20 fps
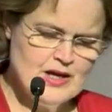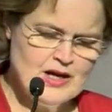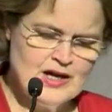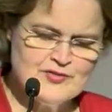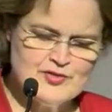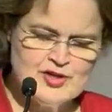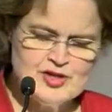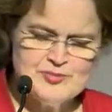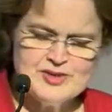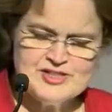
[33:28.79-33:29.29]

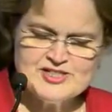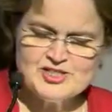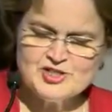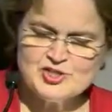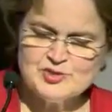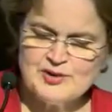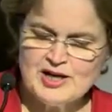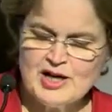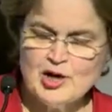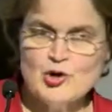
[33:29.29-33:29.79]
I've committed
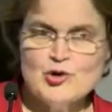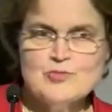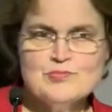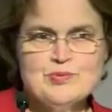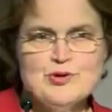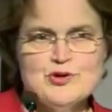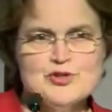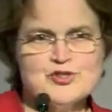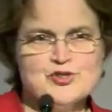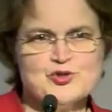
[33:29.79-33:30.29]
to my own
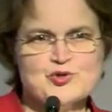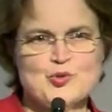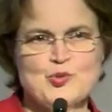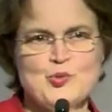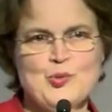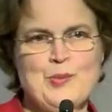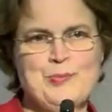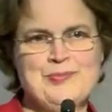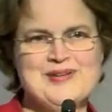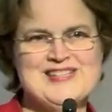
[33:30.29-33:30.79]

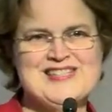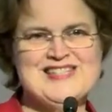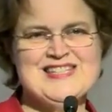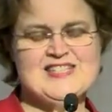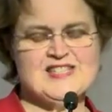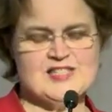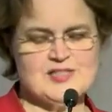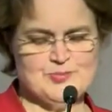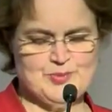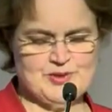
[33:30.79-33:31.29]
personal
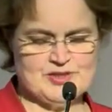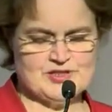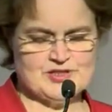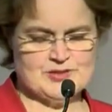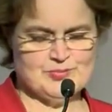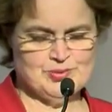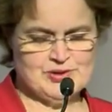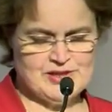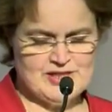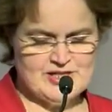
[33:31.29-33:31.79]

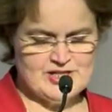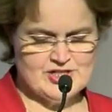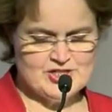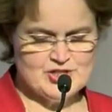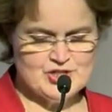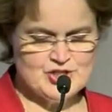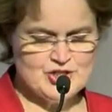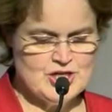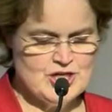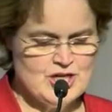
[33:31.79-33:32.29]
participant
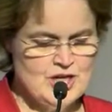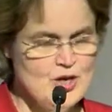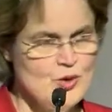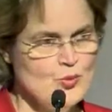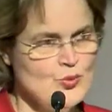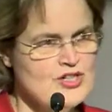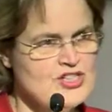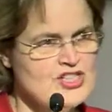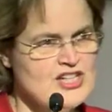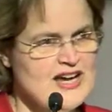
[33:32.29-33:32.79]
pledge,
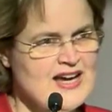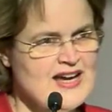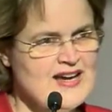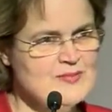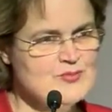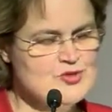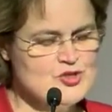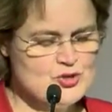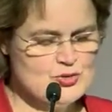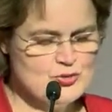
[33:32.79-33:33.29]
which
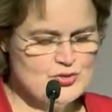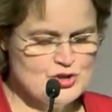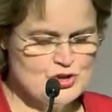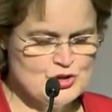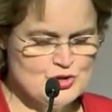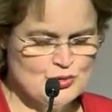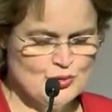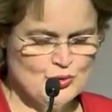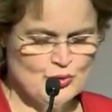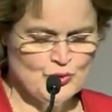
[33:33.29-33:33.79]
aims to
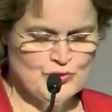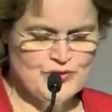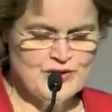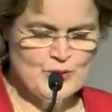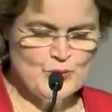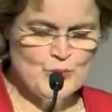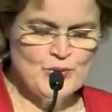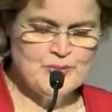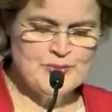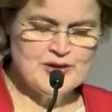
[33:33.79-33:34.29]
ensure
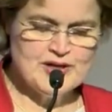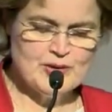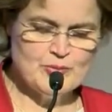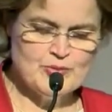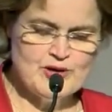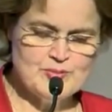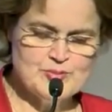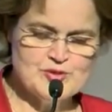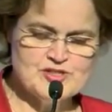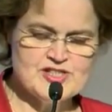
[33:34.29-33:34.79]
that women are
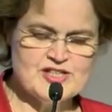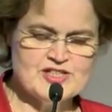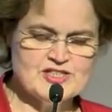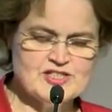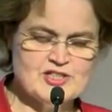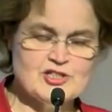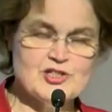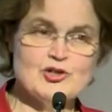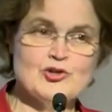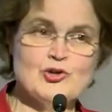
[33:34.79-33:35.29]

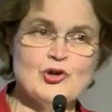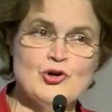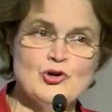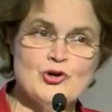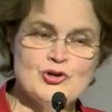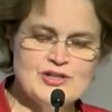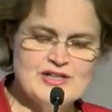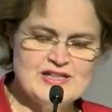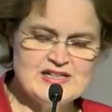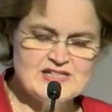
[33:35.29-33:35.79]
represented not
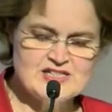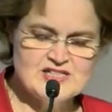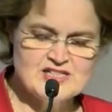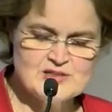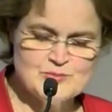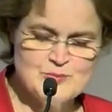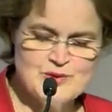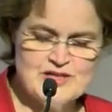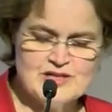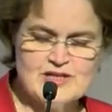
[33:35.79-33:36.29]
only as
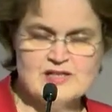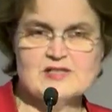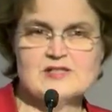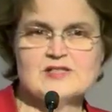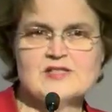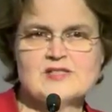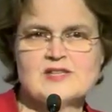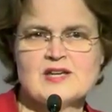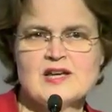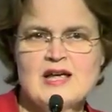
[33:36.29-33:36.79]

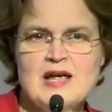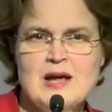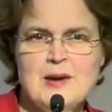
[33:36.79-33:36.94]
speakers,